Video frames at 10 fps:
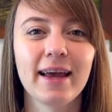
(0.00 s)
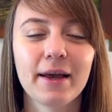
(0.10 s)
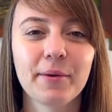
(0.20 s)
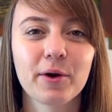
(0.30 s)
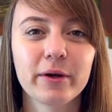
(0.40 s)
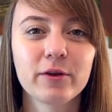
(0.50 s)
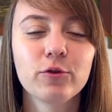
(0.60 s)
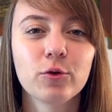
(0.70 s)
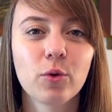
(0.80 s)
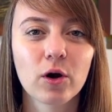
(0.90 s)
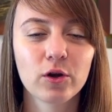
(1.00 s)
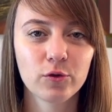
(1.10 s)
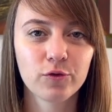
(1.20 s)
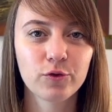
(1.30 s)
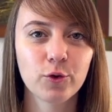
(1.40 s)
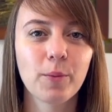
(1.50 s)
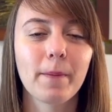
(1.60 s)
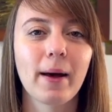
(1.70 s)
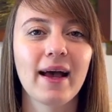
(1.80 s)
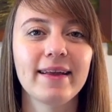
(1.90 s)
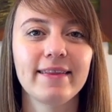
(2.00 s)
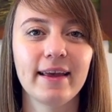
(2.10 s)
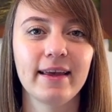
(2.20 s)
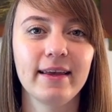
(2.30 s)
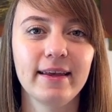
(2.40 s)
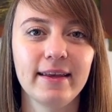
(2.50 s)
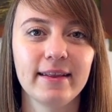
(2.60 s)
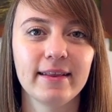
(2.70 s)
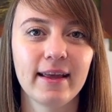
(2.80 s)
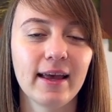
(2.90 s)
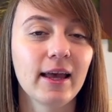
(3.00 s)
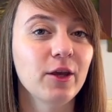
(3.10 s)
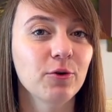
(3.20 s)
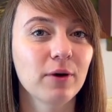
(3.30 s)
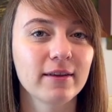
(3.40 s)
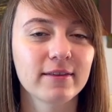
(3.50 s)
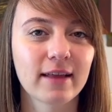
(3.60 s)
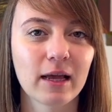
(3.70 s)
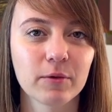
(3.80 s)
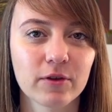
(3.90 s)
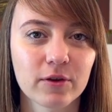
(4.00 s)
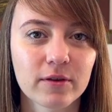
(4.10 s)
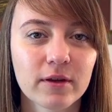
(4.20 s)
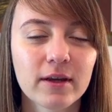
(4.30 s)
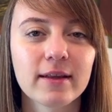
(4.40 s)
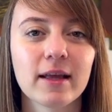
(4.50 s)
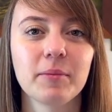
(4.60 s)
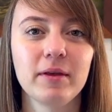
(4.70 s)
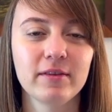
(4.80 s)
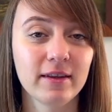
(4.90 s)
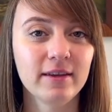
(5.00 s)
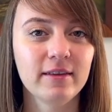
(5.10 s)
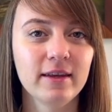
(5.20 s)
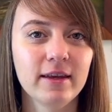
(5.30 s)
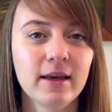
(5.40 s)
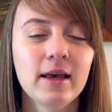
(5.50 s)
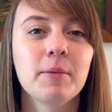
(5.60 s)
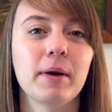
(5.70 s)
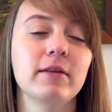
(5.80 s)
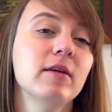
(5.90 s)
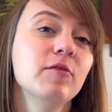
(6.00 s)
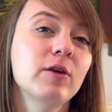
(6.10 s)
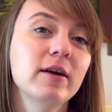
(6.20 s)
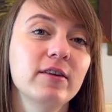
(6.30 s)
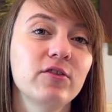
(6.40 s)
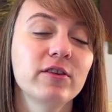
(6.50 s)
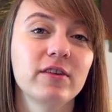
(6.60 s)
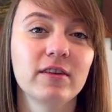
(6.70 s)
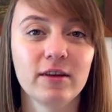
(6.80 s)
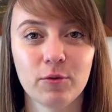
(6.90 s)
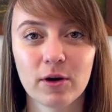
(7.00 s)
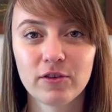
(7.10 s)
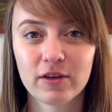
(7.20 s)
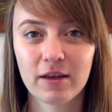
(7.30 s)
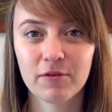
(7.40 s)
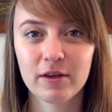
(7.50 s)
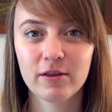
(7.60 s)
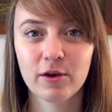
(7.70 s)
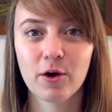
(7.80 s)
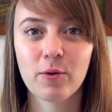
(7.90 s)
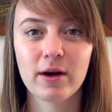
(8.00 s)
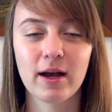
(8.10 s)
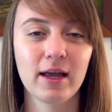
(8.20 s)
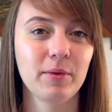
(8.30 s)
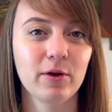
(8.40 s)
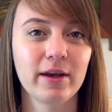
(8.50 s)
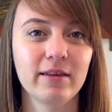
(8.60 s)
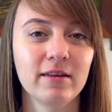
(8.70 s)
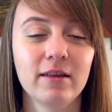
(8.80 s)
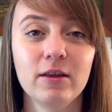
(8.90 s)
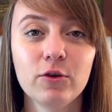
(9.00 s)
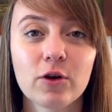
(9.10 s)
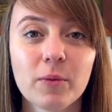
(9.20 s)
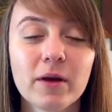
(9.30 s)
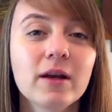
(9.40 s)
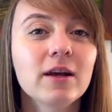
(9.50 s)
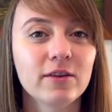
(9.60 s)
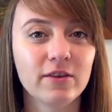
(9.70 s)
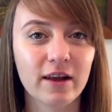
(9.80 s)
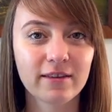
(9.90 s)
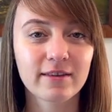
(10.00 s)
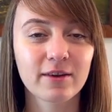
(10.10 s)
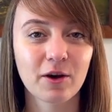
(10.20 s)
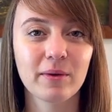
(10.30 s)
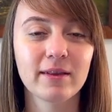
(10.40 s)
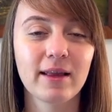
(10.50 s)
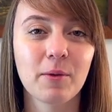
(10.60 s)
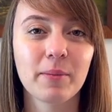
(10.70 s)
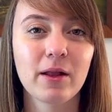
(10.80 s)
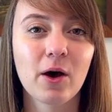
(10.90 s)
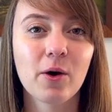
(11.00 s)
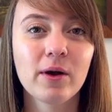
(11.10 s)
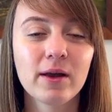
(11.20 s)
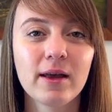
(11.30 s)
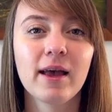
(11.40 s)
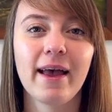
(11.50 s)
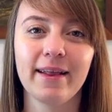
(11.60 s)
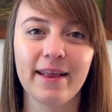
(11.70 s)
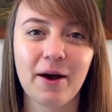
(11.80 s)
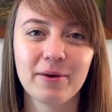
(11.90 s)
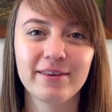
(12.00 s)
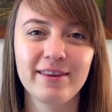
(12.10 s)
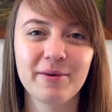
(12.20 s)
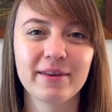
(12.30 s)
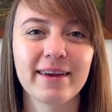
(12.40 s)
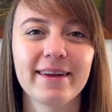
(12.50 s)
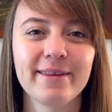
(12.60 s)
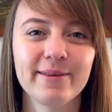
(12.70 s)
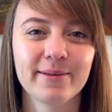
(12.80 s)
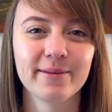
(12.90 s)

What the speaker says: I am going to walk you through my day in the US time zone. That means ET, but if you are interested in watching a video where I am located in Europe, just comment down below and I will see what I can do.